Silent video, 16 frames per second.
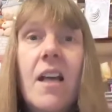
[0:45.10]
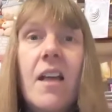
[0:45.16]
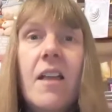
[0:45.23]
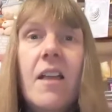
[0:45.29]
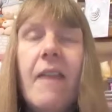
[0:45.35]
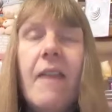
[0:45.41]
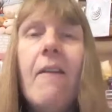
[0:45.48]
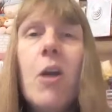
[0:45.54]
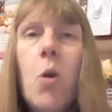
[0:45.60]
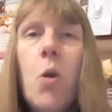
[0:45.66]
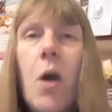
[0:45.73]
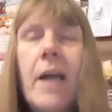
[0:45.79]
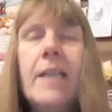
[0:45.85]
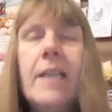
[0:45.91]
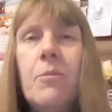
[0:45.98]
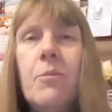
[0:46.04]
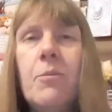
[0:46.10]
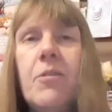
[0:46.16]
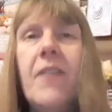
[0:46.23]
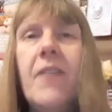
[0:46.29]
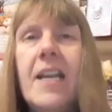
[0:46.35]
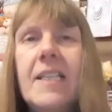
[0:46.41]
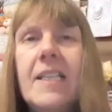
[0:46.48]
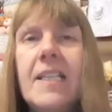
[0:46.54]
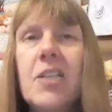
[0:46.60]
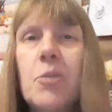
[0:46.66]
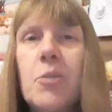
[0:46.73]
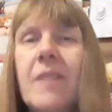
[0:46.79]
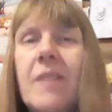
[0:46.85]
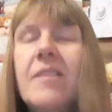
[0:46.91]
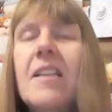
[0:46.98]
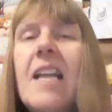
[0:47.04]
There are quite a number of asexual
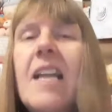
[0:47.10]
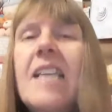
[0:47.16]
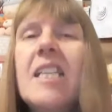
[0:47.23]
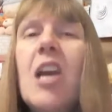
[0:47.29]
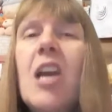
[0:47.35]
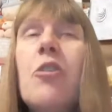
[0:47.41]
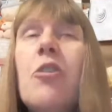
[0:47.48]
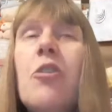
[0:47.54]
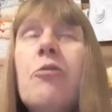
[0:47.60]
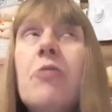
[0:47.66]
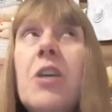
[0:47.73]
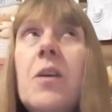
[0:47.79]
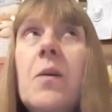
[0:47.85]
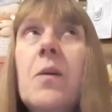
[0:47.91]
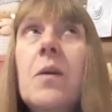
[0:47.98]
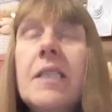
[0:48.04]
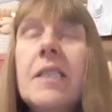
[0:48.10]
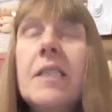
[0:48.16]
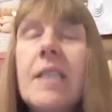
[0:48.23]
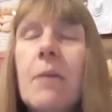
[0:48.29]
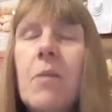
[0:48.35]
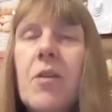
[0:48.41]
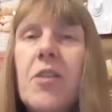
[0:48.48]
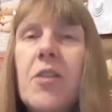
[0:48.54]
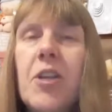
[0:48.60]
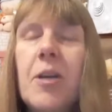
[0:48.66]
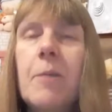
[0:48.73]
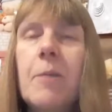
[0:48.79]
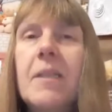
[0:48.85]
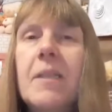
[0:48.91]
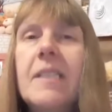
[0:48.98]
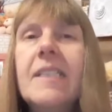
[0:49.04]
myths. So let's go through some of them.